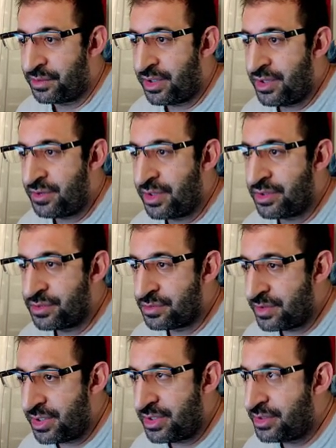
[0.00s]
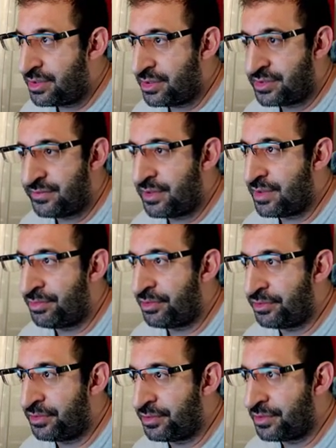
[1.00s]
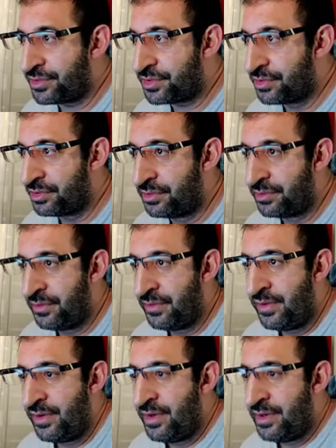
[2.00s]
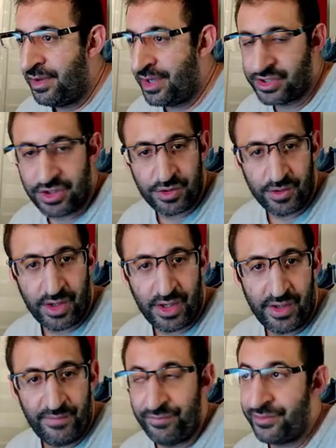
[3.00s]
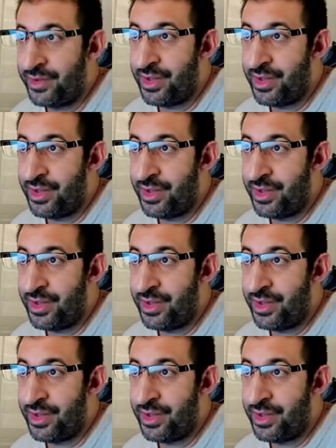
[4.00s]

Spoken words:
Okay, you can do it. It's very important also, etc.